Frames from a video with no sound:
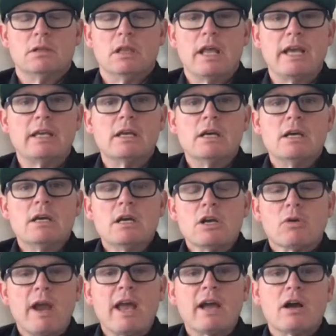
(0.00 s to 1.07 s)
Like
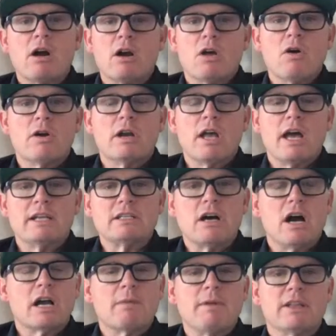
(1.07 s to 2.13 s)
Grant Cardone and I
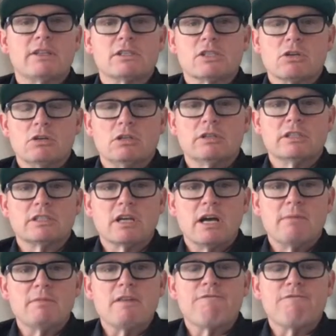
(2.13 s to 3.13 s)
talk about this all the time.